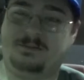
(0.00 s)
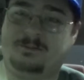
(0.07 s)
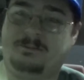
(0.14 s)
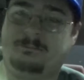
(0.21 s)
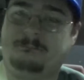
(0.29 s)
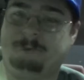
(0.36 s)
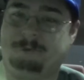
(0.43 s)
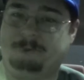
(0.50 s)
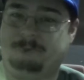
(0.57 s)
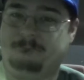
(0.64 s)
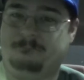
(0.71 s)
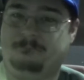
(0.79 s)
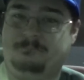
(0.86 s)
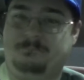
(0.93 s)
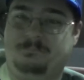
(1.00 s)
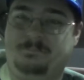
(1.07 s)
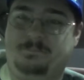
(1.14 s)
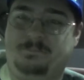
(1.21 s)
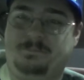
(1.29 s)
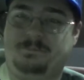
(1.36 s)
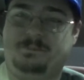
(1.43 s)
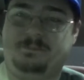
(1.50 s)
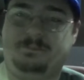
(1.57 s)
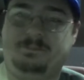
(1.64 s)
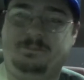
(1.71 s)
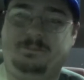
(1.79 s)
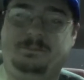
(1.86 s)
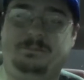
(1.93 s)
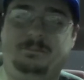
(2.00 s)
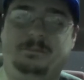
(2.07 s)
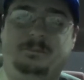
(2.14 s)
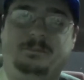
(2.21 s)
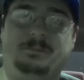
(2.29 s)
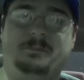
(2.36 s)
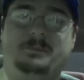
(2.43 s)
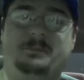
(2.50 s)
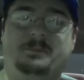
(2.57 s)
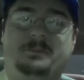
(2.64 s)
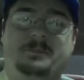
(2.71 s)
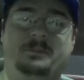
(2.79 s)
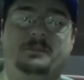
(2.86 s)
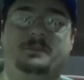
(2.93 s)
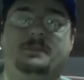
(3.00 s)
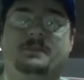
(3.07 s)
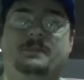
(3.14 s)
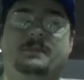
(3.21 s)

This person isn't speaking.